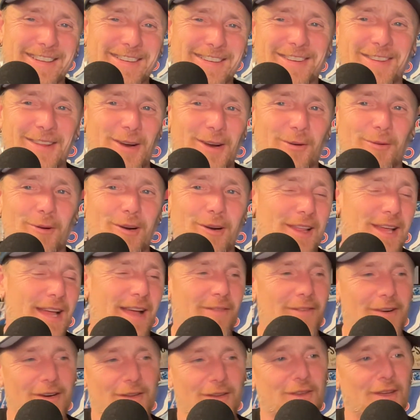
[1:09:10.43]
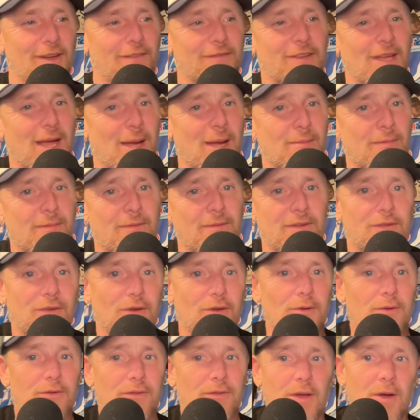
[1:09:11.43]
So they're really having a tough time of it
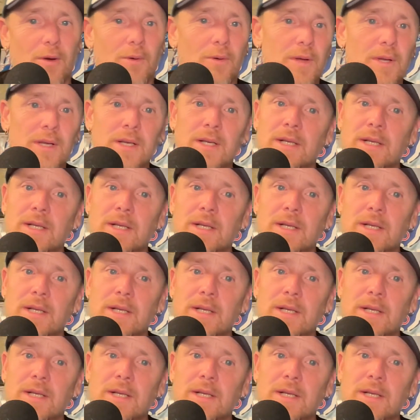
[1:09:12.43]
too. So,